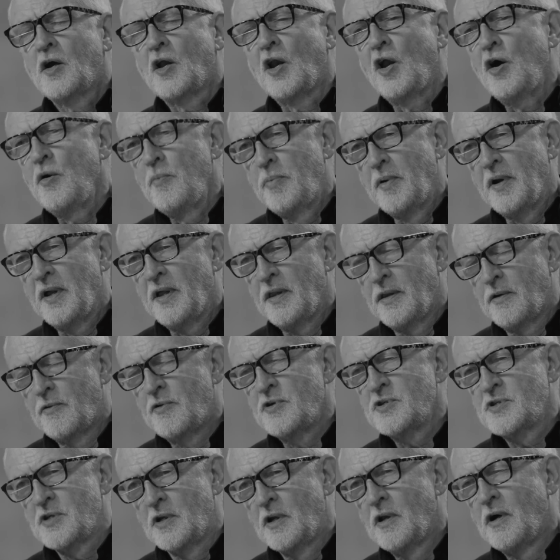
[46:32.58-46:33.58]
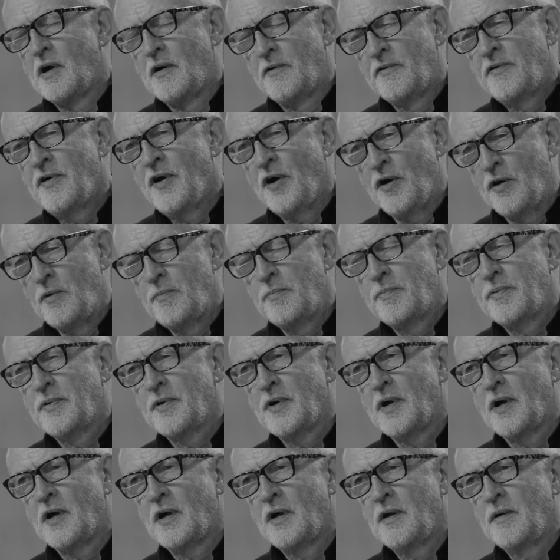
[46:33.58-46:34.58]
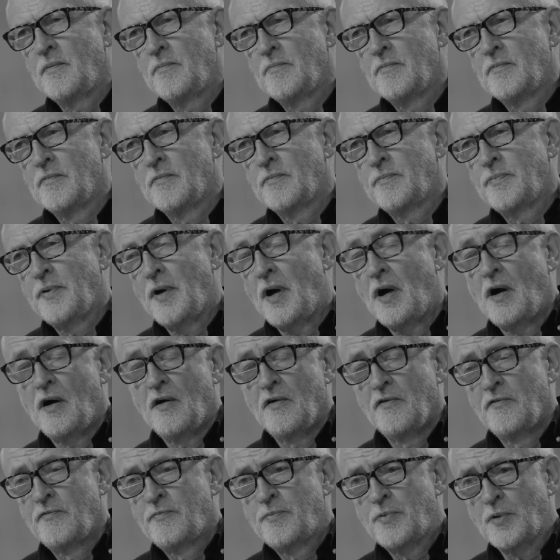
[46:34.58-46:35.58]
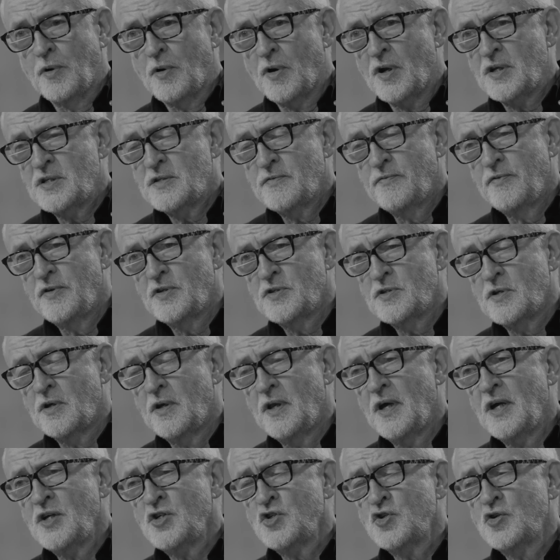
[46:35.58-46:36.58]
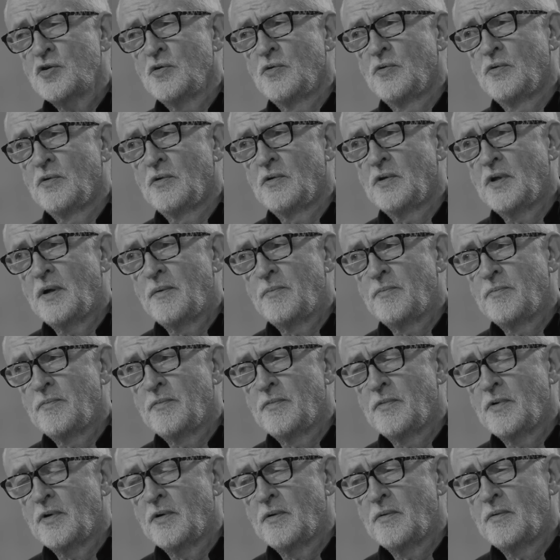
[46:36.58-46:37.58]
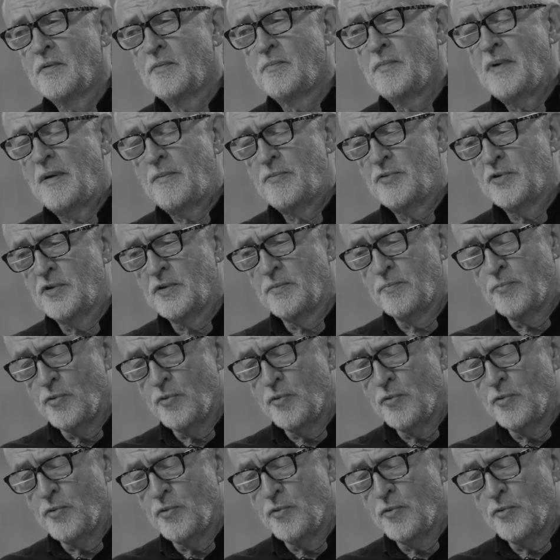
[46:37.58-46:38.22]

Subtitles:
Globally, there is a lot of hope. I'm part of Progressive International. I'm a member of the